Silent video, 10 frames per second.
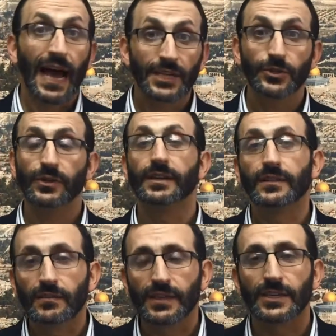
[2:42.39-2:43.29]
I certainly
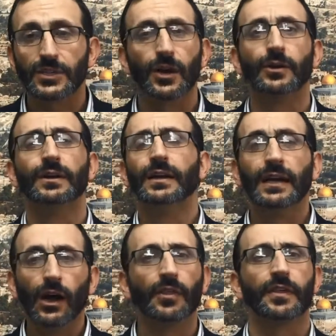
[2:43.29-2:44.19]
didn't think so
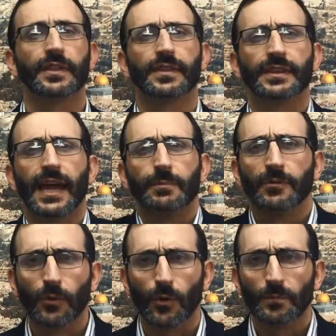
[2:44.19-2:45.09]
on the day
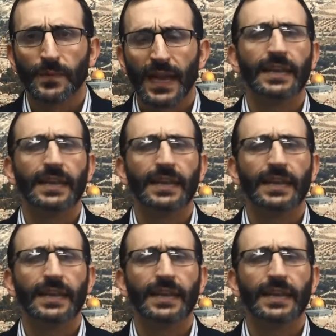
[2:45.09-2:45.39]
before.